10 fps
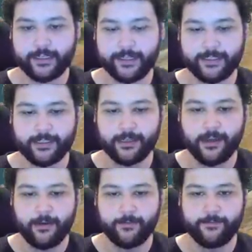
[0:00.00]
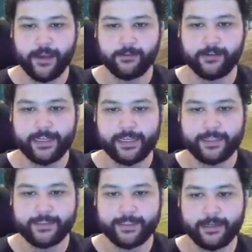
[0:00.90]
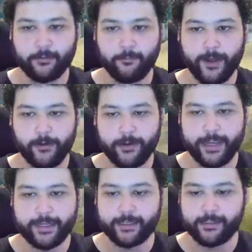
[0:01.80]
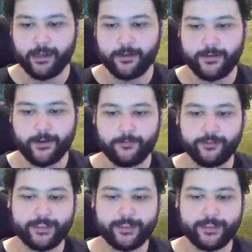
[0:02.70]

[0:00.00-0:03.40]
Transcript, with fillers: and that's a very easy and well-hidden unknown right